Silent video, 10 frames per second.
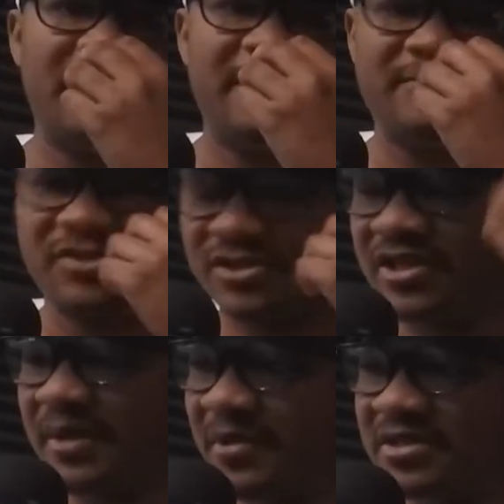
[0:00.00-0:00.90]
So she came
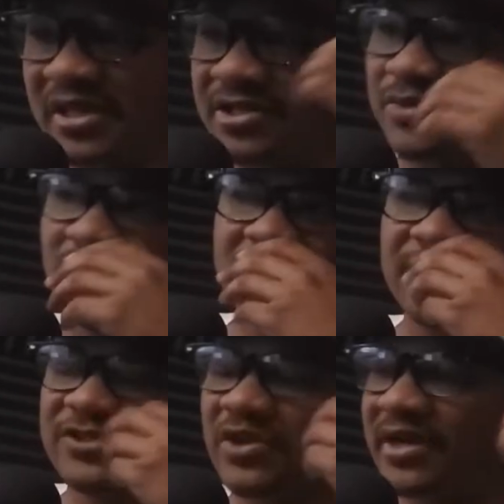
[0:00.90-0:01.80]
on like she wasn't
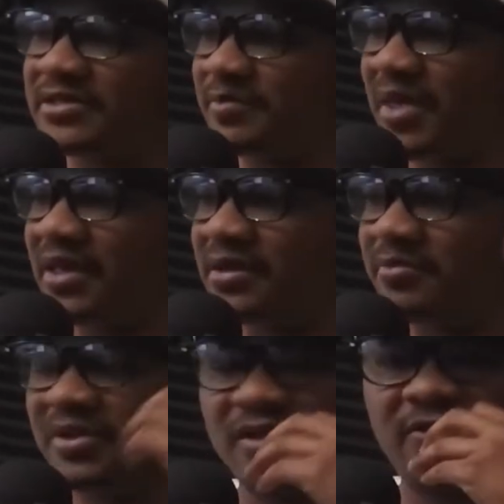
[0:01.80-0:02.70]
trying to make it a
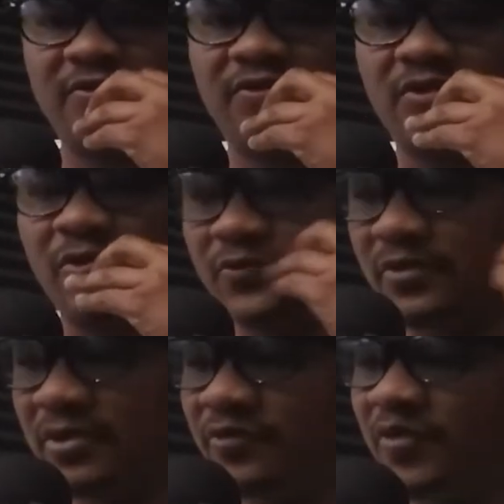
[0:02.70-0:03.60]
political or a
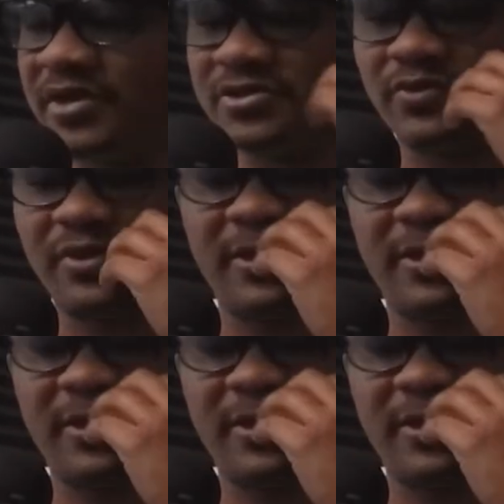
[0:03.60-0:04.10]
racial thing.